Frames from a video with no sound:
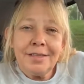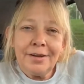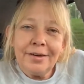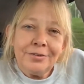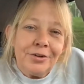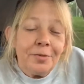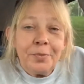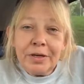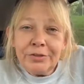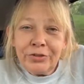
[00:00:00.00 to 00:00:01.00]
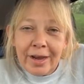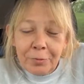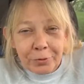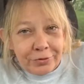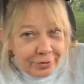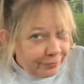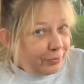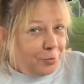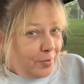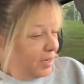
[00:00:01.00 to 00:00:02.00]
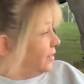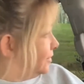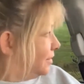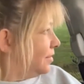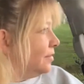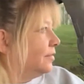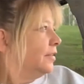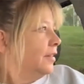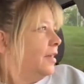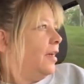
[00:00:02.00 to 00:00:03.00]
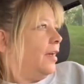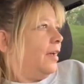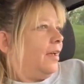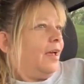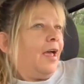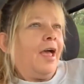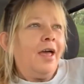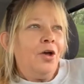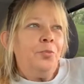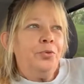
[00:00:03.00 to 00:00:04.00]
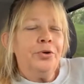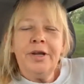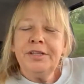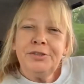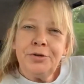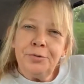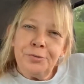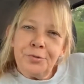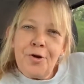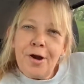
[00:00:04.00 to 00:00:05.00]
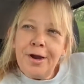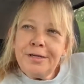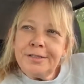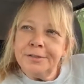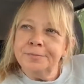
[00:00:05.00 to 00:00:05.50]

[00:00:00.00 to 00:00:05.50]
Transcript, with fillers: thought I'd drop in and chat with you a few minutes. I hope your day's going great.